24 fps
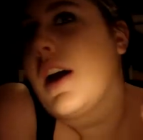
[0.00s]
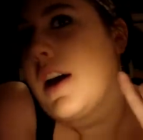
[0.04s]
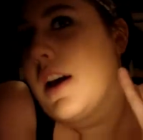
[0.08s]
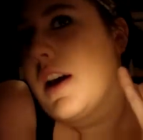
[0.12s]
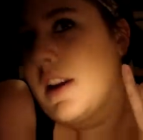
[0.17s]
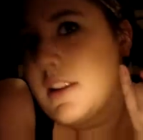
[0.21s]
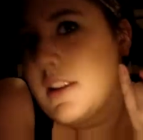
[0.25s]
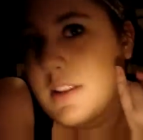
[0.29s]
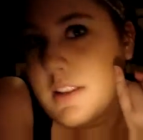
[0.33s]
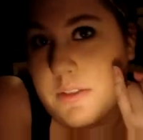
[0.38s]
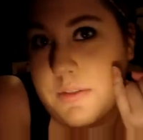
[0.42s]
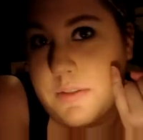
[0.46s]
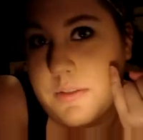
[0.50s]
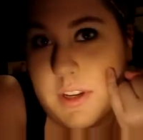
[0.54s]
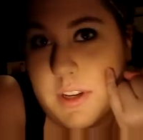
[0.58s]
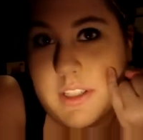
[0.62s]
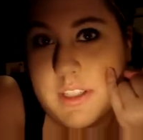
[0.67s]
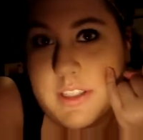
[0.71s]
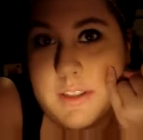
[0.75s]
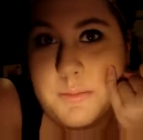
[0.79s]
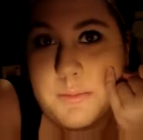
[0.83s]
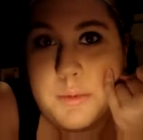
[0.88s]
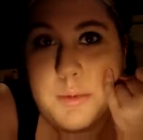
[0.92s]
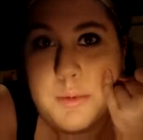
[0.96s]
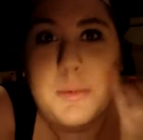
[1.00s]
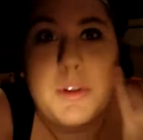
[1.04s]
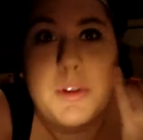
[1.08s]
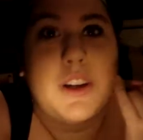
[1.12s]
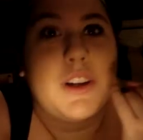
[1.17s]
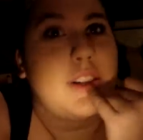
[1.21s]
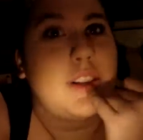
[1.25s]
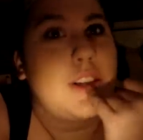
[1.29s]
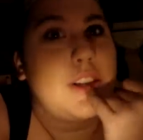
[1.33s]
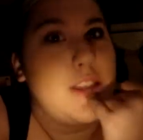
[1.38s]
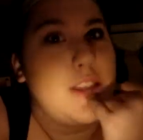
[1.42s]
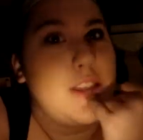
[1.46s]
and very simple
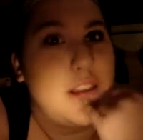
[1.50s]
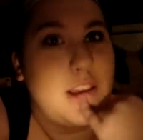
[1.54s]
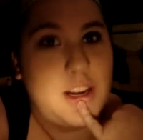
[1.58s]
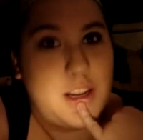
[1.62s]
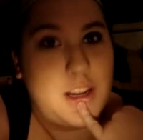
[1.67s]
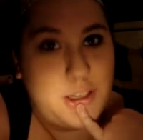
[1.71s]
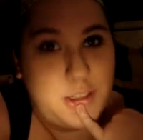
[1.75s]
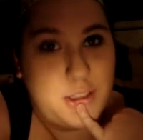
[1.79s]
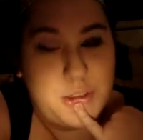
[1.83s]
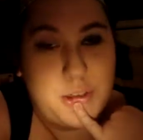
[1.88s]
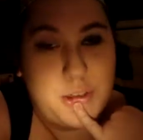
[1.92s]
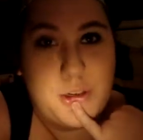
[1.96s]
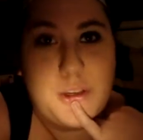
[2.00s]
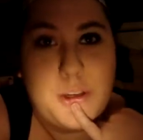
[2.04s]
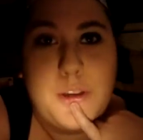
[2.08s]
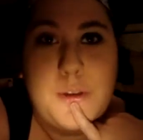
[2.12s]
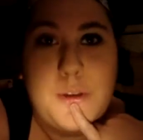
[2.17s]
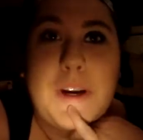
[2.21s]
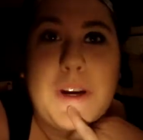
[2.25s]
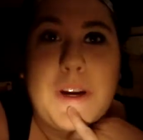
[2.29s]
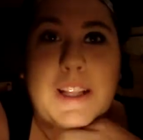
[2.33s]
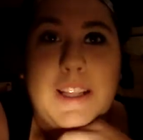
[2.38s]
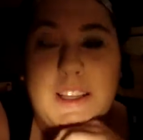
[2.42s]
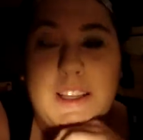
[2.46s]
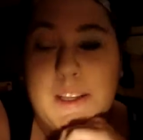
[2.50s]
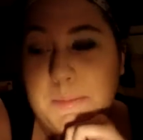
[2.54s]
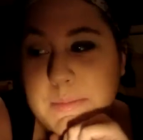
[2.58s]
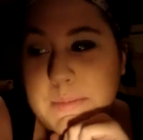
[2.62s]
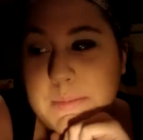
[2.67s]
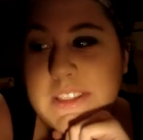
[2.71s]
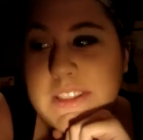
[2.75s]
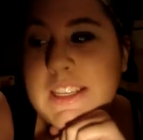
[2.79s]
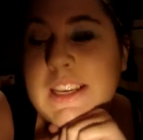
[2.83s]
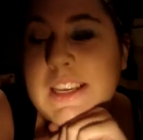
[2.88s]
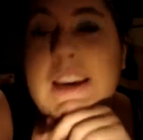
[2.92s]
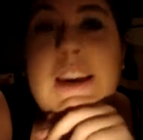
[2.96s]
blush, and then I'll show you my
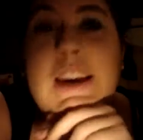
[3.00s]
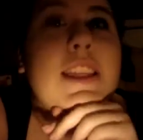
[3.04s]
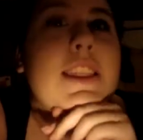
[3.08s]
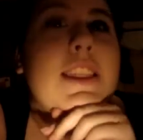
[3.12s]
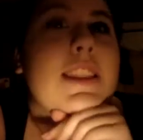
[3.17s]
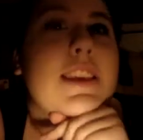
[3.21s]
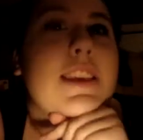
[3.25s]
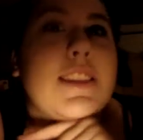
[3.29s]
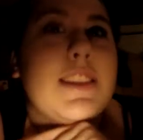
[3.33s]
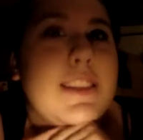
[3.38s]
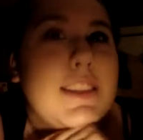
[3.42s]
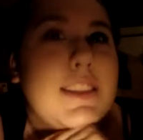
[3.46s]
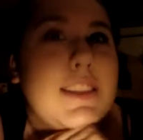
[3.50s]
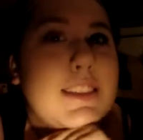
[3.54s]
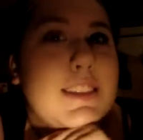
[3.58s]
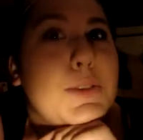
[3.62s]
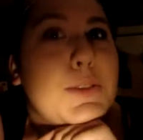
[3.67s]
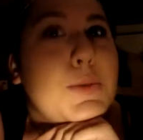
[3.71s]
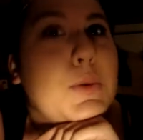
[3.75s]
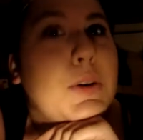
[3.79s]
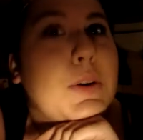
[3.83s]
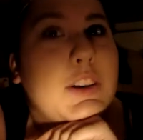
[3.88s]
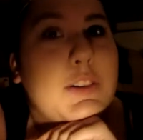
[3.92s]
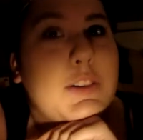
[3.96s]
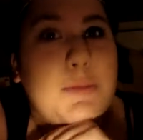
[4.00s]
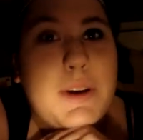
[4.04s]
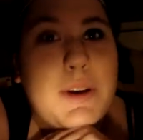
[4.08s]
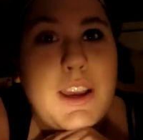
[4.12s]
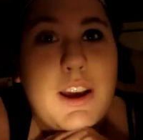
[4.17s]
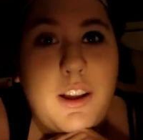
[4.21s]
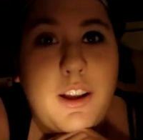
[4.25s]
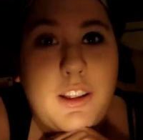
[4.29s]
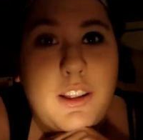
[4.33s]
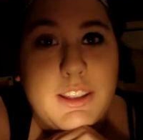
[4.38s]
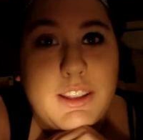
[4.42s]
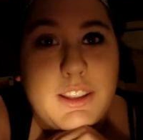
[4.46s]
lips. This is one of my
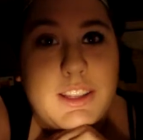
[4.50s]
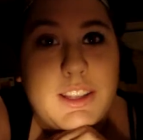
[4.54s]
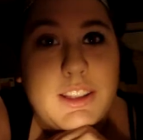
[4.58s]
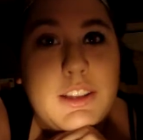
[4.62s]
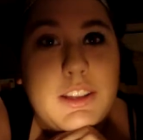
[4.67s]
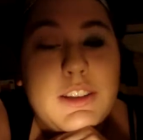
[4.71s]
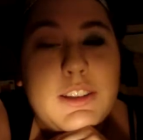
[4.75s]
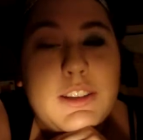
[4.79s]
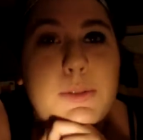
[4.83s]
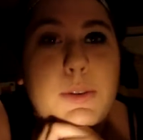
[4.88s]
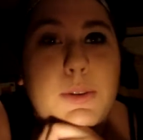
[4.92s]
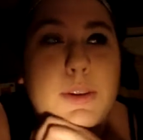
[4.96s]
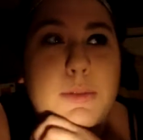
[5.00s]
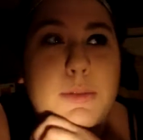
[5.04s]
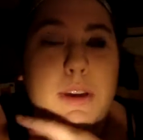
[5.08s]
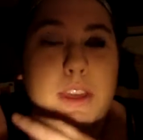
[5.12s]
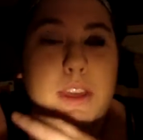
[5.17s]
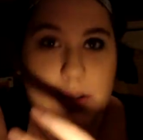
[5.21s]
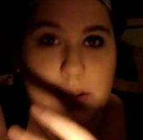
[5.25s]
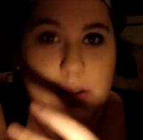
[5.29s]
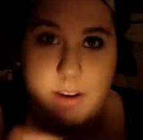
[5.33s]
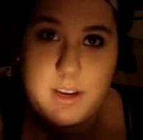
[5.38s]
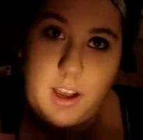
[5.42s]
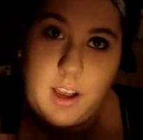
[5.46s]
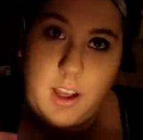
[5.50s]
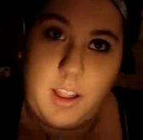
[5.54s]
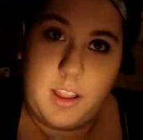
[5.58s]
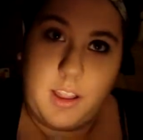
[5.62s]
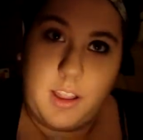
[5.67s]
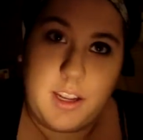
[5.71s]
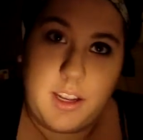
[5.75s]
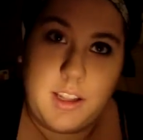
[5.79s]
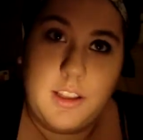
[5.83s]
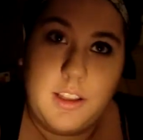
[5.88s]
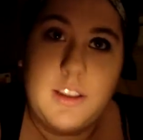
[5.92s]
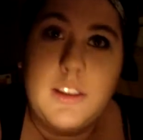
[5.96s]
holiday looks, one of my 3
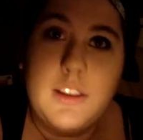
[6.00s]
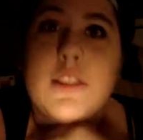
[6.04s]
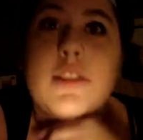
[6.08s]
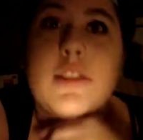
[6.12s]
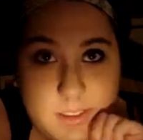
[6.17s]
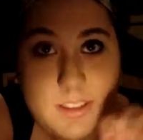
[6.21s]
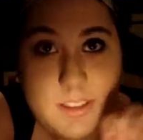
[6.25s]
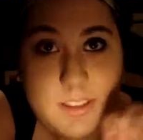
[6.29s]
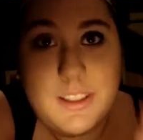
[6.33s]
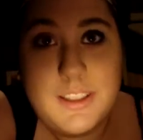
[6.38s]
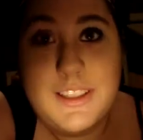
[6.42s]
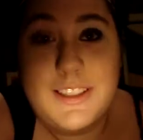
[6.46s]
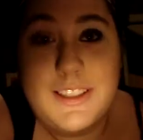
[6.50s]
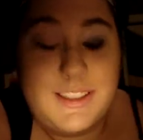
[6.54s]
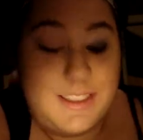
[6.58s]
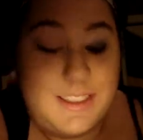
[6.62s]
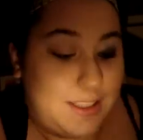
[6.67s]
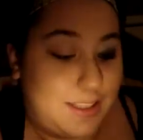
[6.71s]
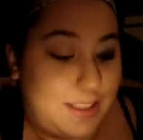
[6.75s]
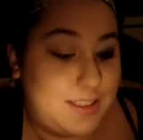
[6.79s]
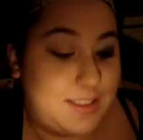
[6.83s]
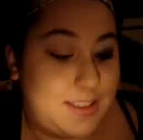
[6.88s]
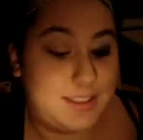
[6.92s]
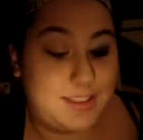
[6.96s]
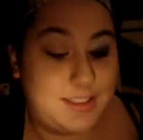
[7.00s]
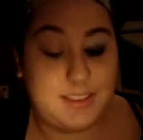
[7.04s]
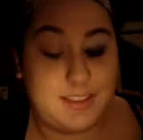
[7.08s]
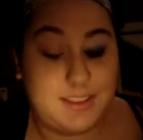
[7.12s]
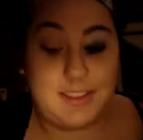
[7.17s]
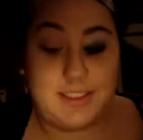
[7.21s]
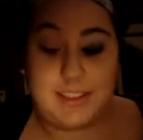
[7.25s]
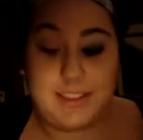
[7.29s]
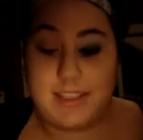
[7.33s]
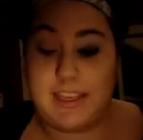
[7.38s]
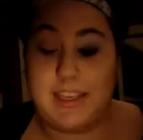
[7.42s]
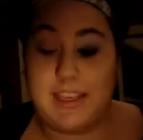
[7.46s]
holiday looks. Let's
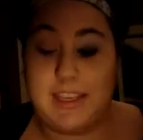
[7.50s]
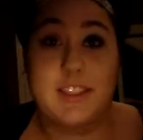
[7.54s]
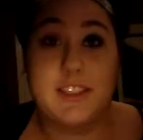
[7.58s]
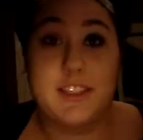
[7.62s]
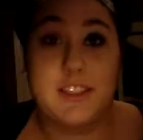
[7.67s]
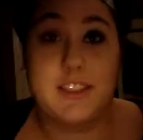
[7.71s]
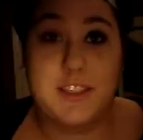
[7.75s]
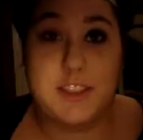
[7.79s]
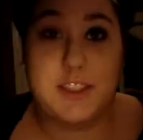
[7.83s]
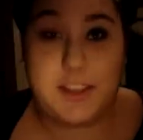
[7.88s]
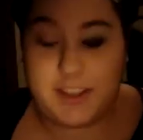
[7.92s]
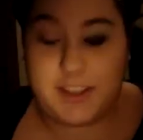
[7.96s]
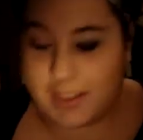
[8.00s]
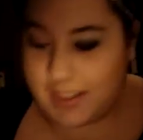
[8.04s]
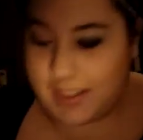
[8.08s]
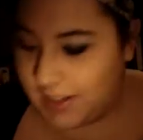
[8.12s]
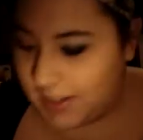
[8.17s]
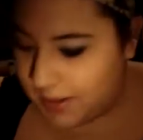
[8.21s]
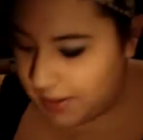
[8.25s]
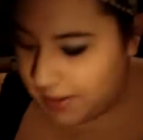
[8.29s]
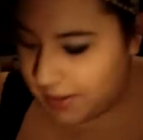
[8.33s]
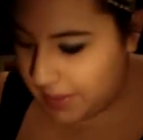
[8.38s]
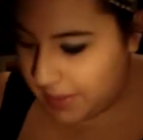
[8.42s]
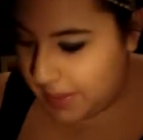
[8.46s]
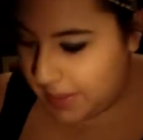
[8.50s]
get started.